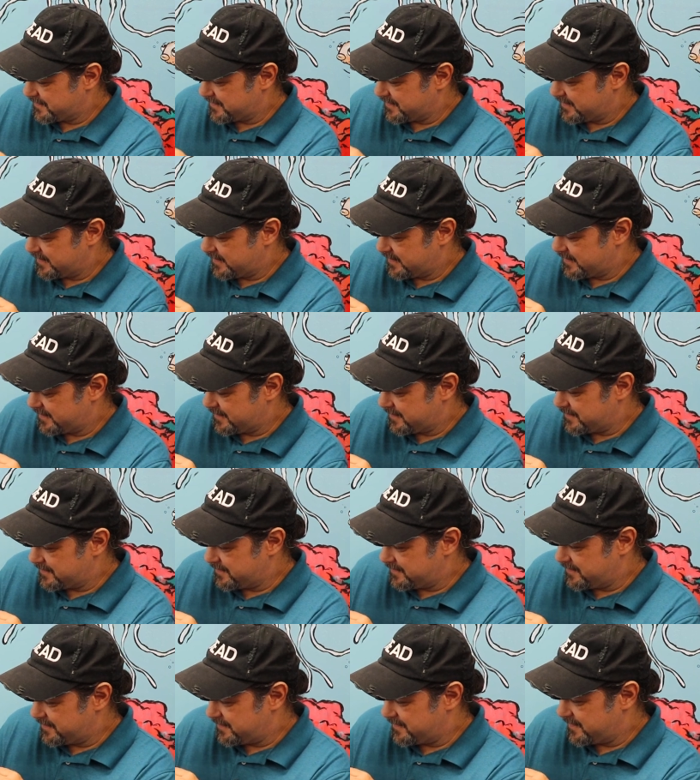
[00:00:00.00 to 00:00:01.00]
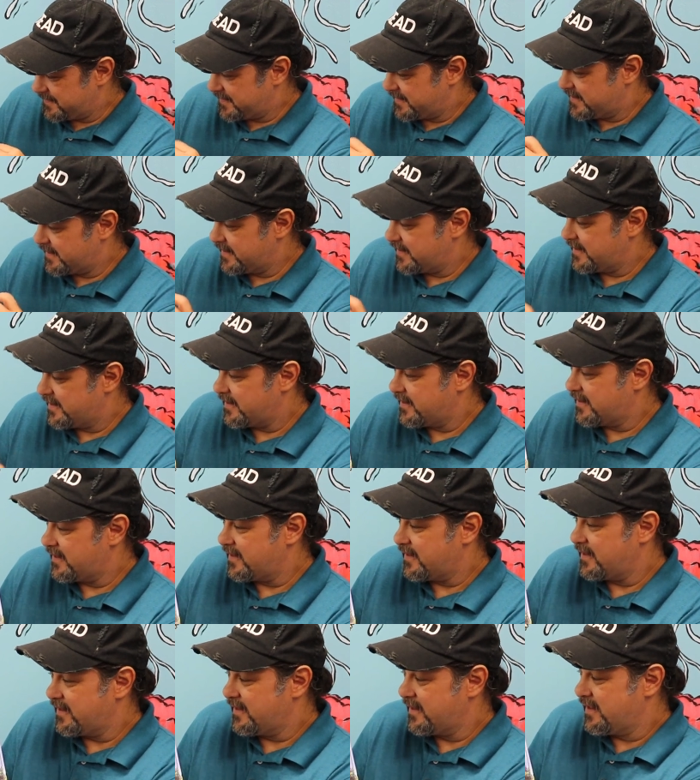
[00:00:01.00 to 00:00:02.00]

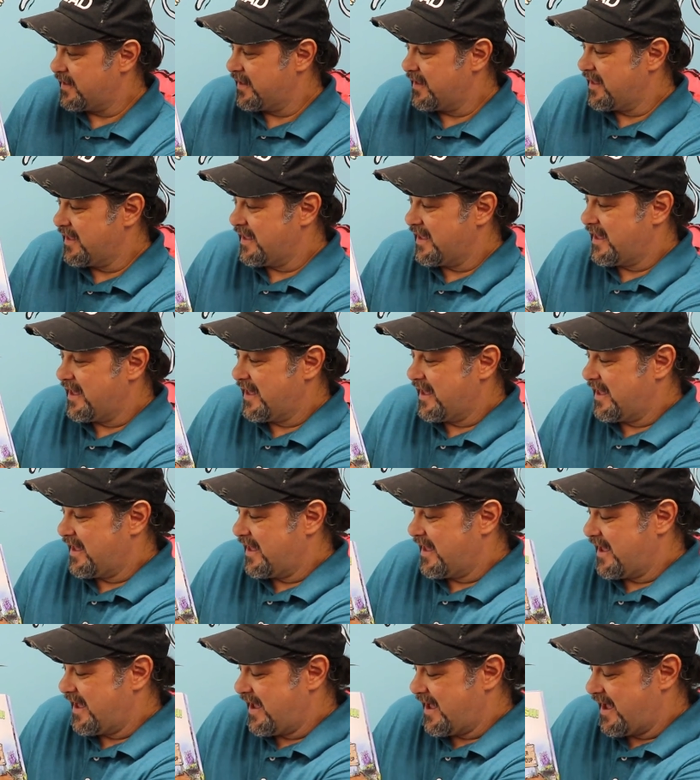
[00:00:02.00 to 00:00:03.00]
[no speech]